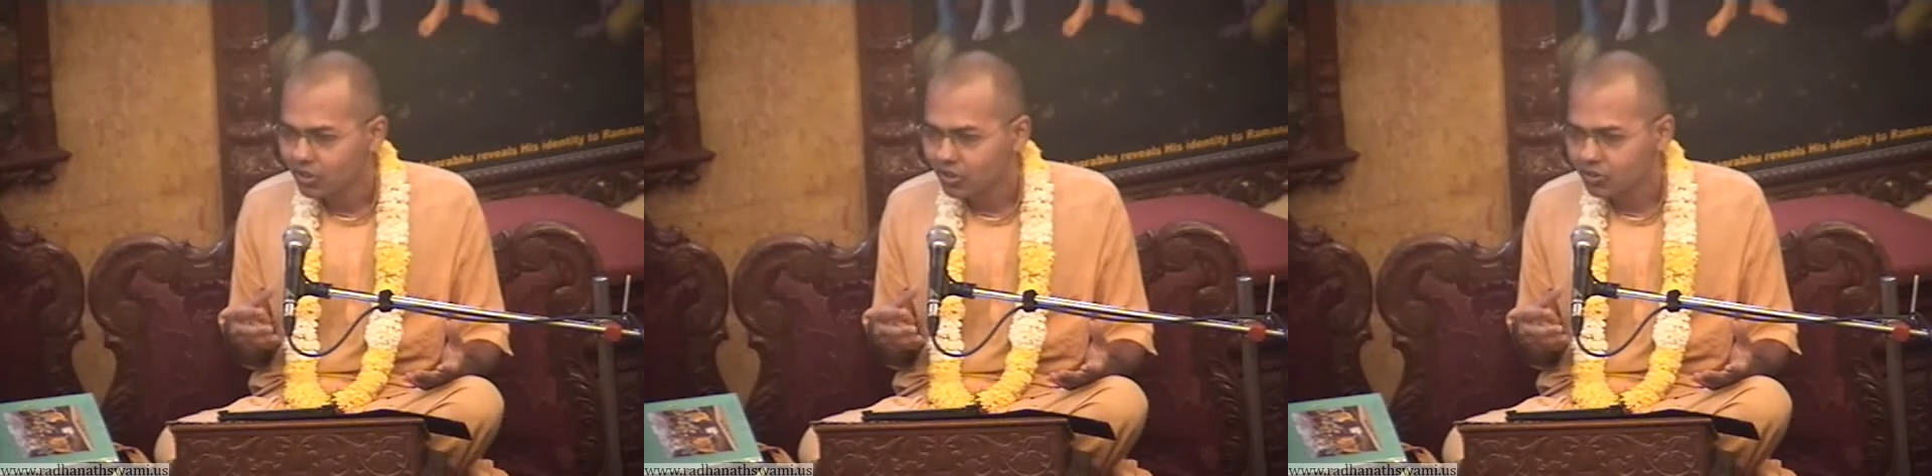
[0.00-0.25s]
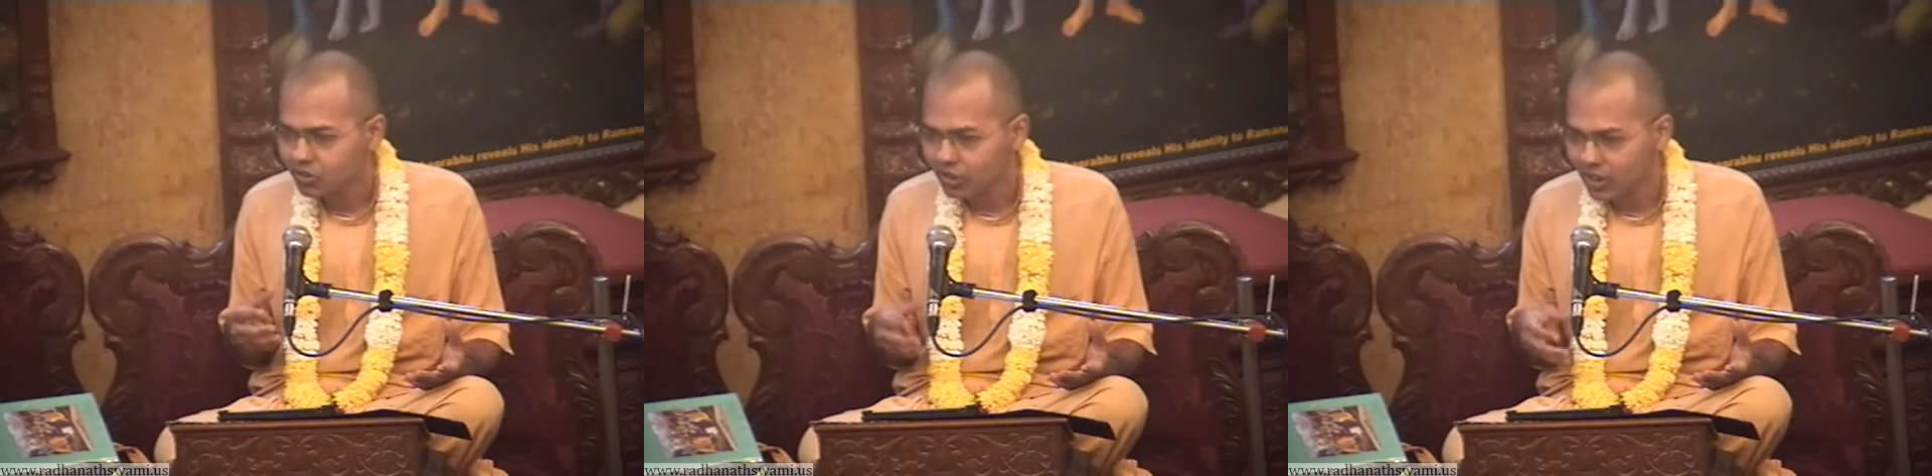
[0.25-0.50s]

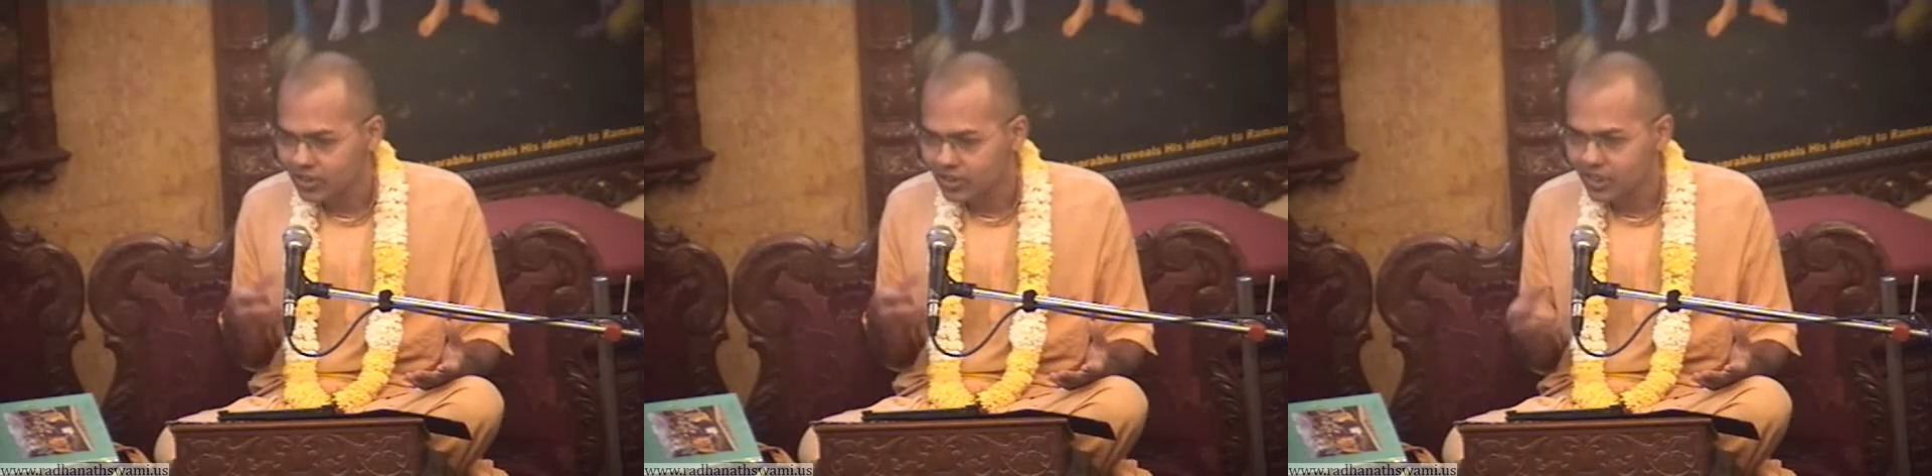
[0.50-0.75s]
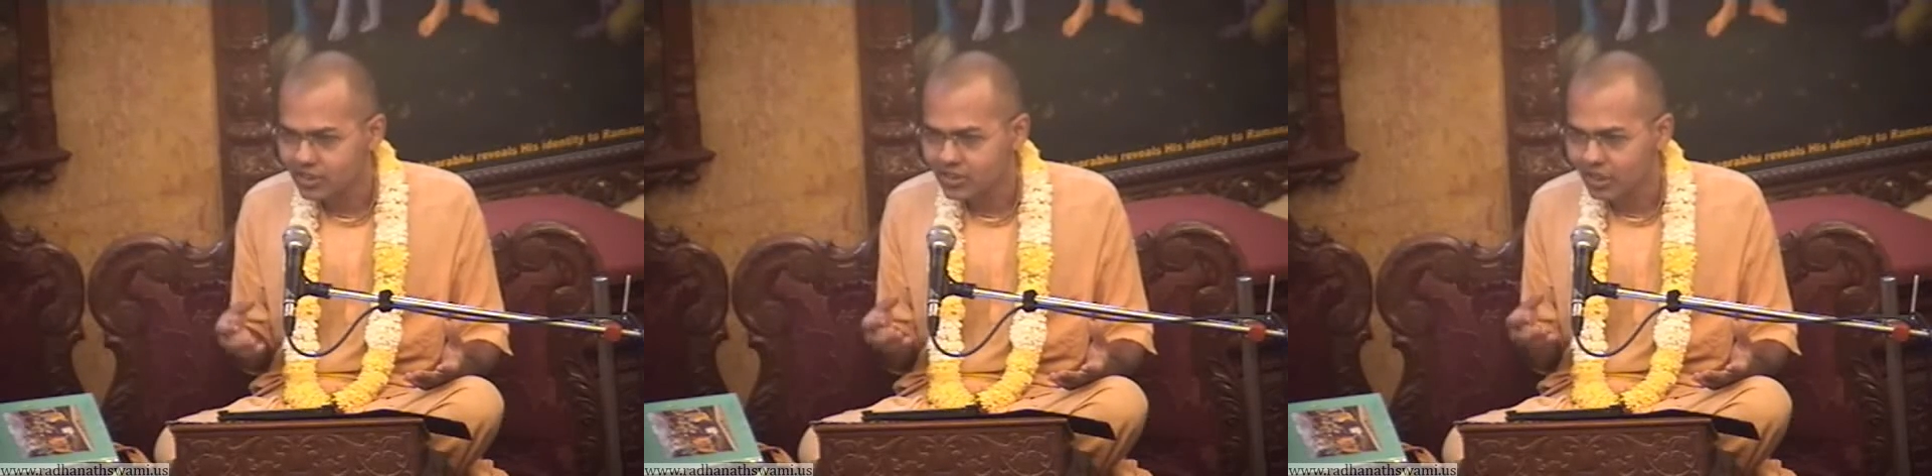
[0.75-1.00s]
So in that
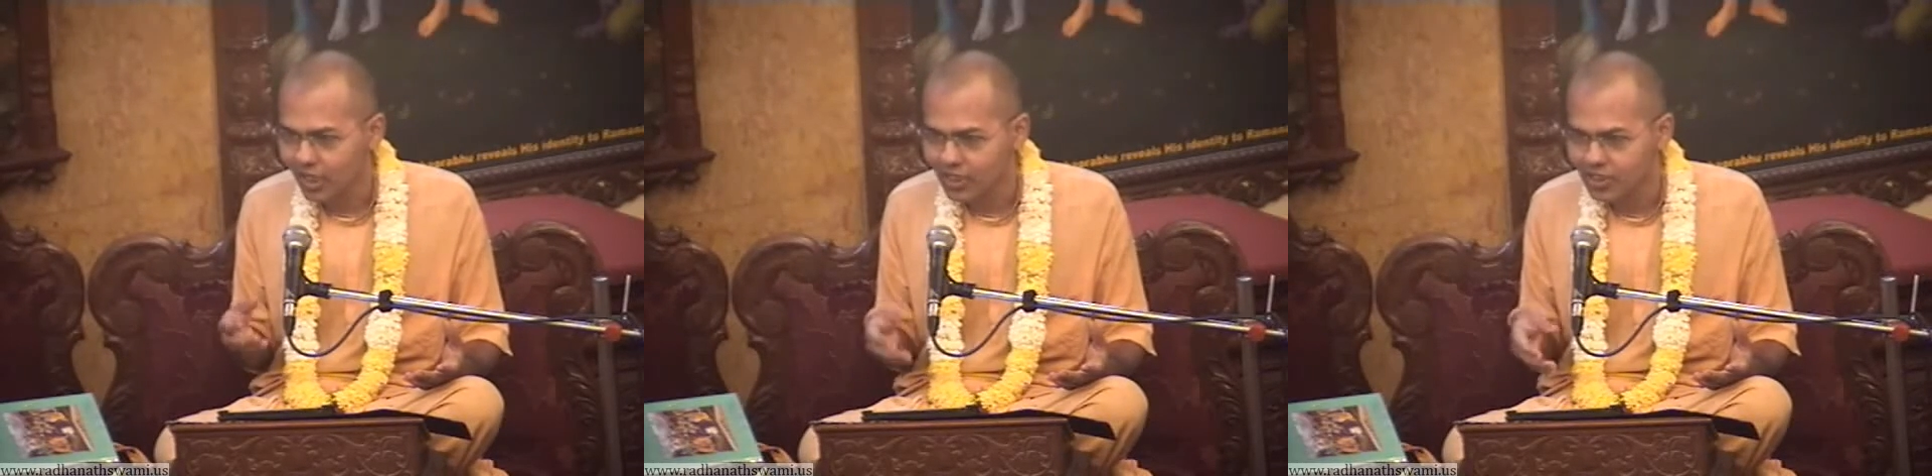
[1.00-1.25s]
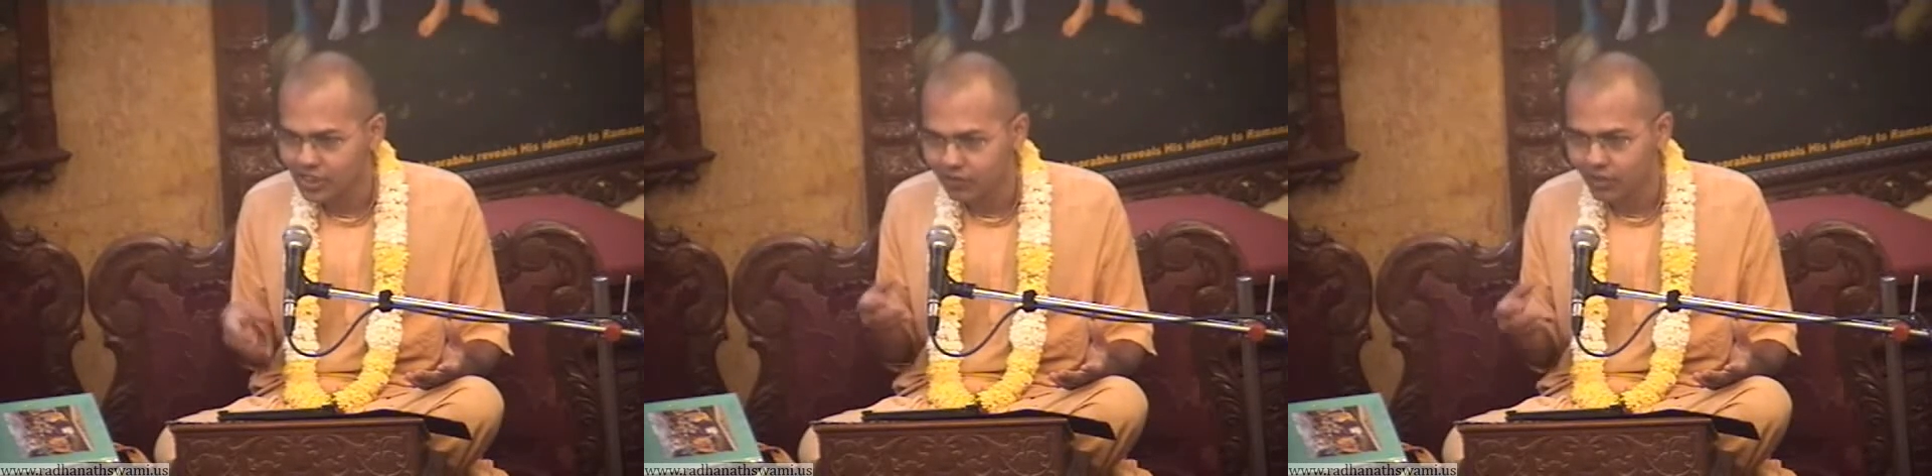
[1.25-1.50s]
sense, Lord
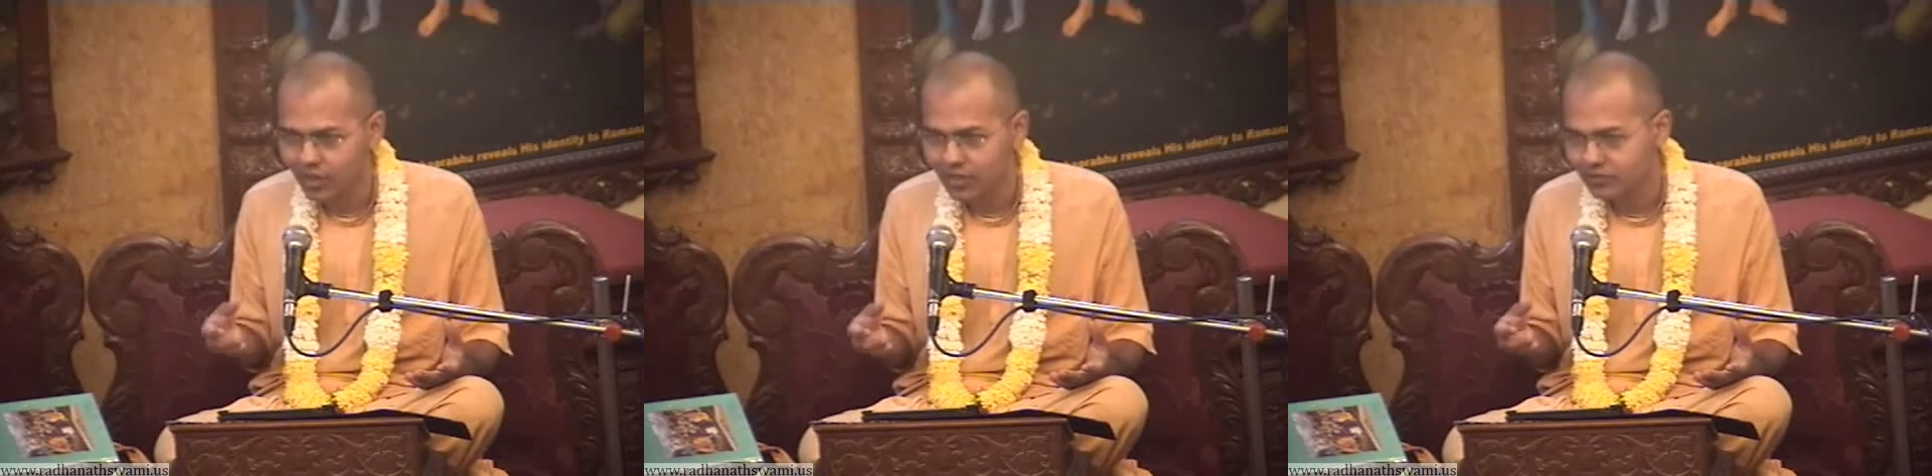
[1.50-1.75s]
Shiva,